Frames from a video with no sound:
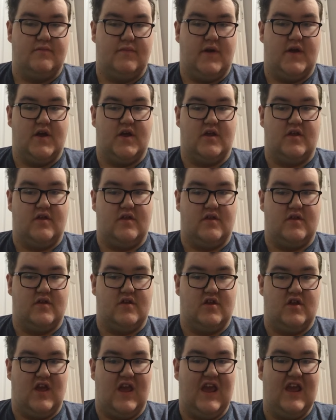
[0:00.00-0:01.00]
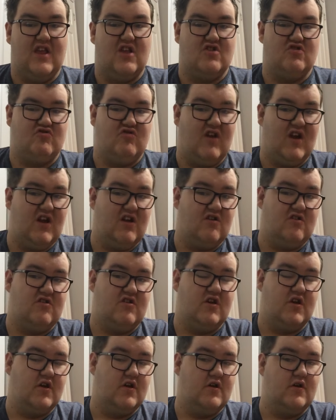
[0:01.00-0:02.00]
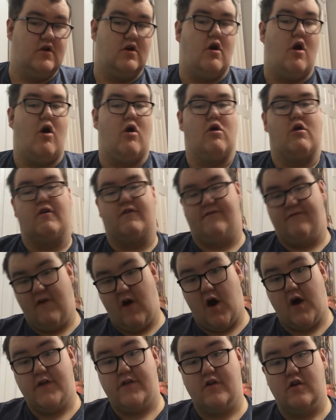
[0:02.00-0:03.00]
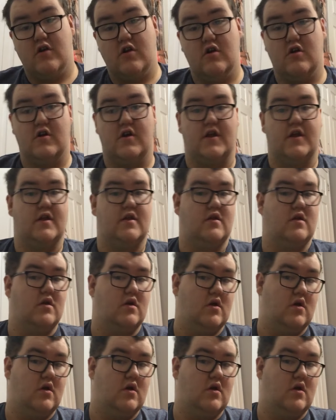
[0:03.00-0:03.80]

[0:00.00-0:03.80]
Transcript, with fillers: because he's a traitor to Kara's father and